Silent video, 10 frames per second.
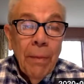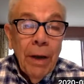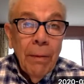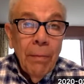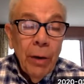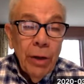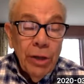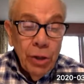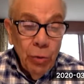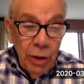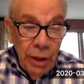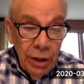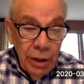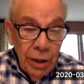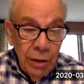Marriage is really
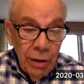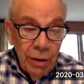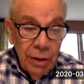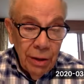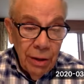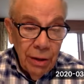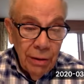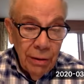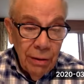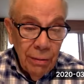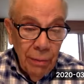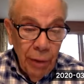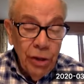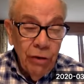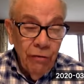at the heart.
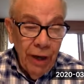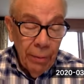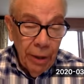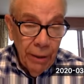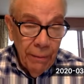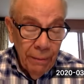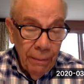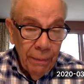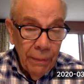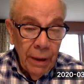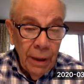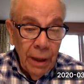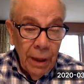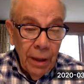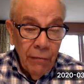Marriage and family
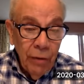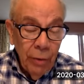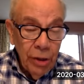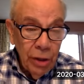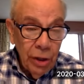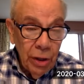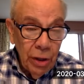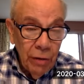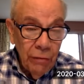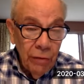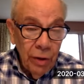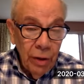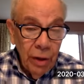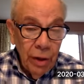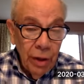are very much at the heart
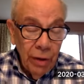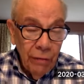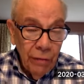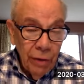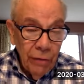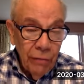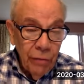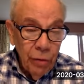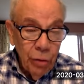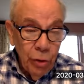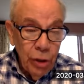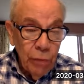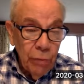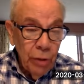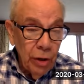of
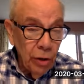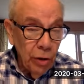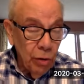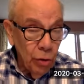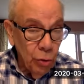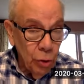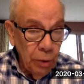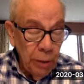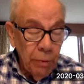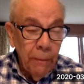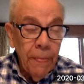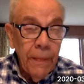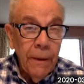Judaism and the Jewish people.